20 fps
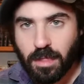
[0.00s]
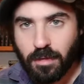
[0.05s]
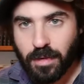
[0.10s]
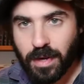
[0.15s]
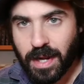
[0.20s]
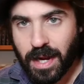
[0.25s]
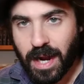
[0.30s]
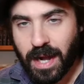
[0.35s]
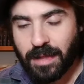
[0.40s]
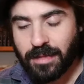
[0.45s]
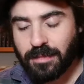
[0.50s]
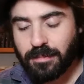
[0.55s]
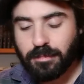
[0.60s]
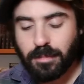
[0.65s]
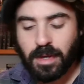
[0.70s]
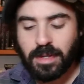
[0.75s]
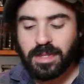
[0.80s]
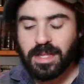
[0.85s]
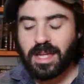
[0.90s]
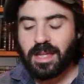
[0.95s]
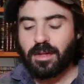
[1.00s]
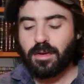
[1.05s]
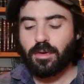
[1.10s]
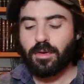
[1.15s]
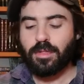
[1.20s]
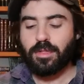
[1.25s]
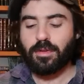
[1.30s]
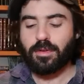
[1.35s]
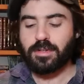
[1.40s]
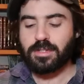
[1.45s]
right, on Monday
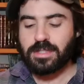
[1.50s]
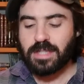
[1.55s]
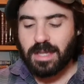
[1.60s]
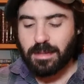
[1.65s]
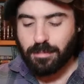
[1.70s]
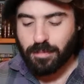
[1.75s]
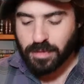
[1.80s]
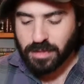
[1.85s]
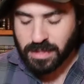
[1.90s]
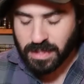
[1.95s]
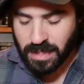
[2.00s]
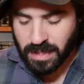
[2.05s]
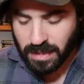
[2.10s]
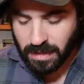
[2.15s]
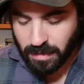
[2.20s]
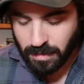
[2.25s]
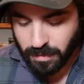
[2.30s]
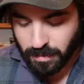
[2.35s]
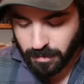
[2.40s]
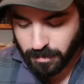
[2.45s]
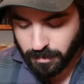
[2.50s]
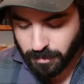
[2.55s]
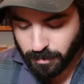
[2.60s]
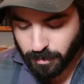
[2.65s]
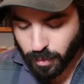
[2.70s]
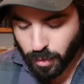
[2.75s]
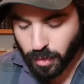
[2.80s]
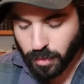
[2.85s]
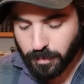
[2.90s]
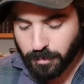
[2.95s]
or Thursday preceding
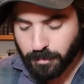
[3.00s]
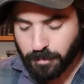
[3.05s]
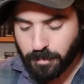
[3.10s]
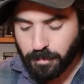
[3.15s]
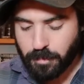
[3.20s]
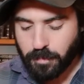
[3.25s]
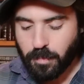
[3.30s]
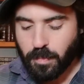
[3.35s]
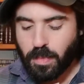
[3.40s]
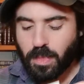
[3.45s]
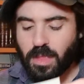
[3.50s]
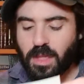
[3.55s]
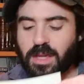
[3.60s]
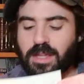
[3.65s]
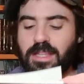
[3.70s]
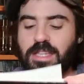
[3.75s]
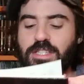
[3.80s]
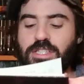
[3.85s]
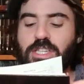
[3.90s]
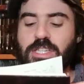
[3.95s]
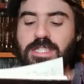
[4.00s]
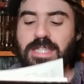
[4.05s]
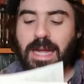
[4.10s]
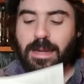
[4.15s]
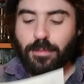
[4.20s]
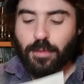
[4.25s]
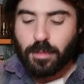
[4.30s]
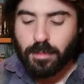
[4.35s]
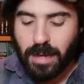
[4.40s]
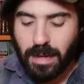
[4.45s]
Purim.
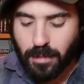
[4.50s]
How